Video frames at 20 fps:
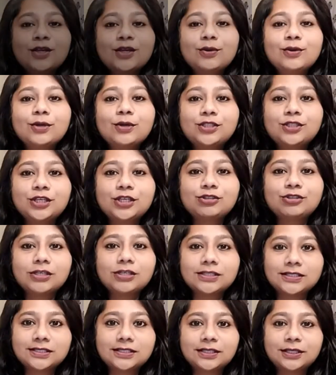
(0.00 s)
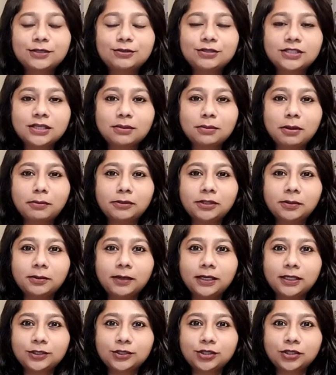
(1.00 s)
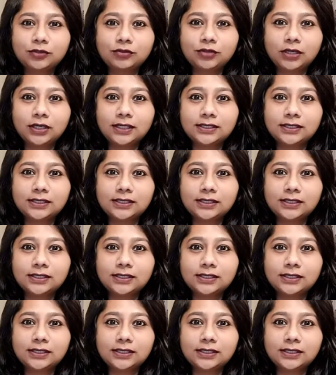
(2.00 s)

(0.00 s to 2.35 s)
You're watching Just the News. I'm Amita Balachandra.